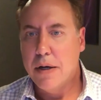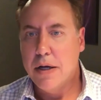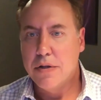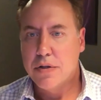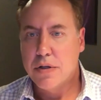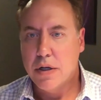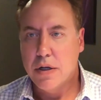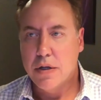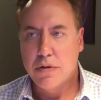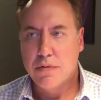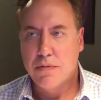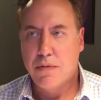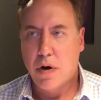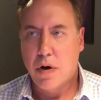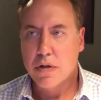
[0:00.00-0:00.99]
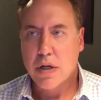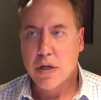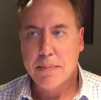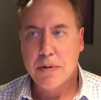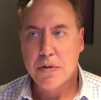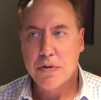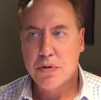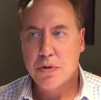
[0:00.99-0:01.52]
as far as
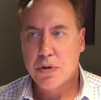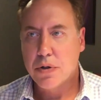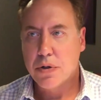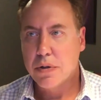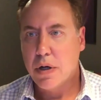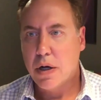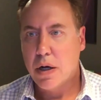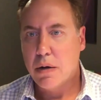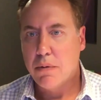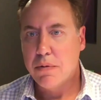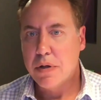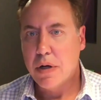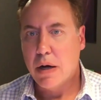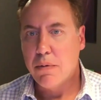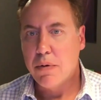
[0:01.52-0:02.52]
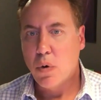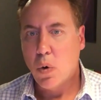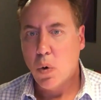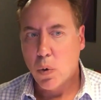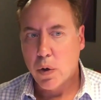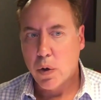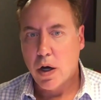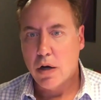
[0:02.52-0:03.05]
I'm concerned, I would
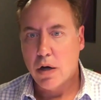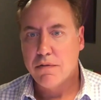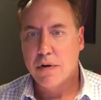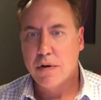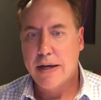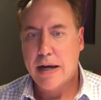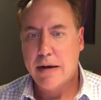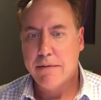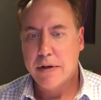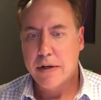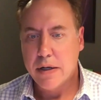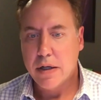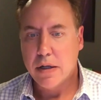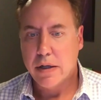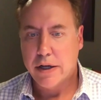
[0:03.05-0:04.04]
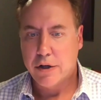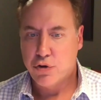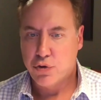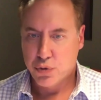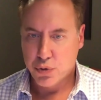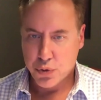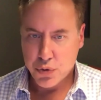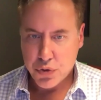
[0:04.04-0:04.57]
hold off on having any like
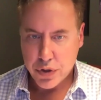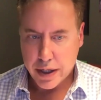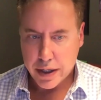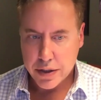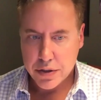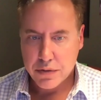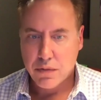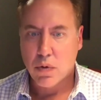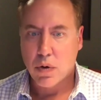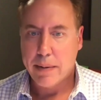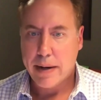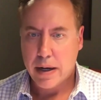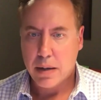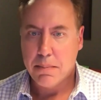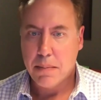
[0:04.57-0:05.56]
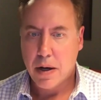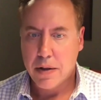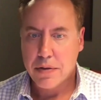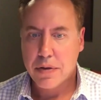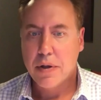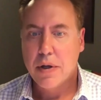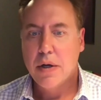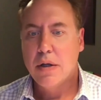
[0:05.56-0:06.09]
true sex for about a
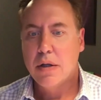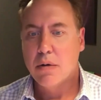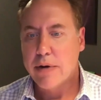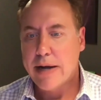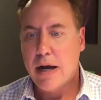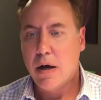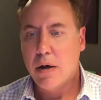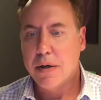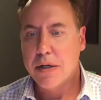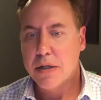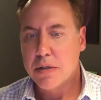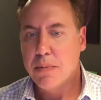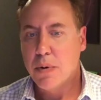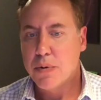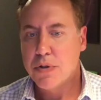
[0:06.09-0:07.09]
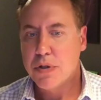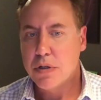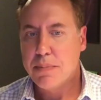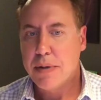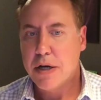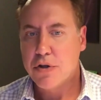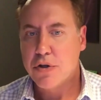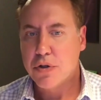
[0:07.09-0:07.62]
month. The reality is most of these
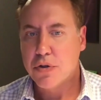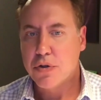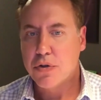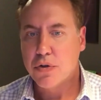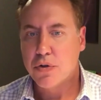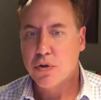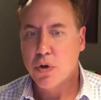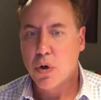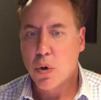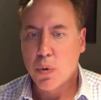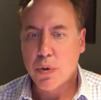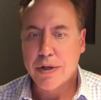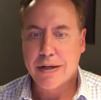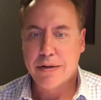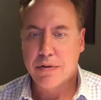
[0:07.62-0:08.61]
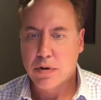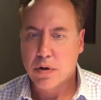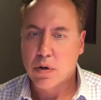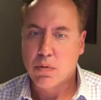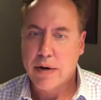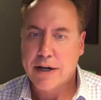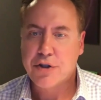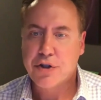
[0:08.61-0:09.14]
patients don't get their
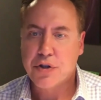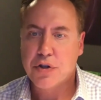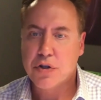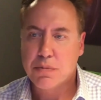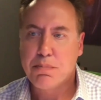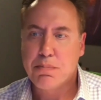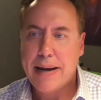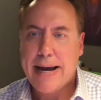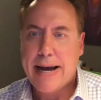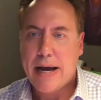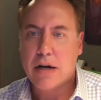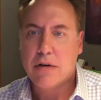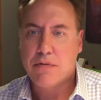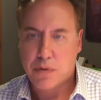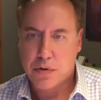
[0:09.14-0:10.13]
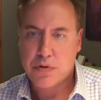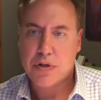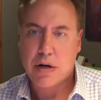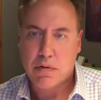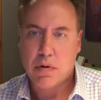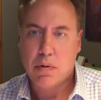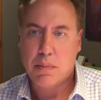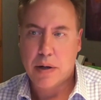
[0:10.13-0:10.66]
erections back for
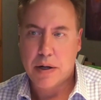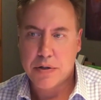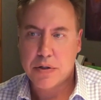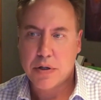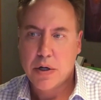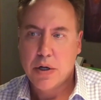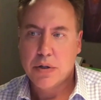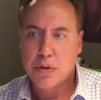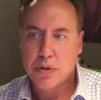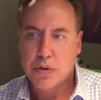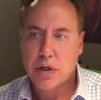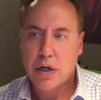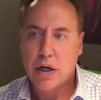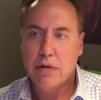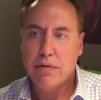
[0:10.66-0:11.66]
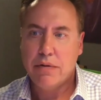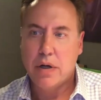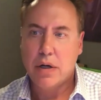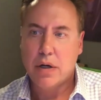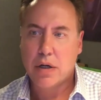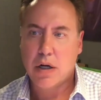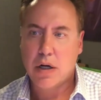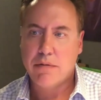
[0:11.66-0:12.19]
several months. So it's kind of a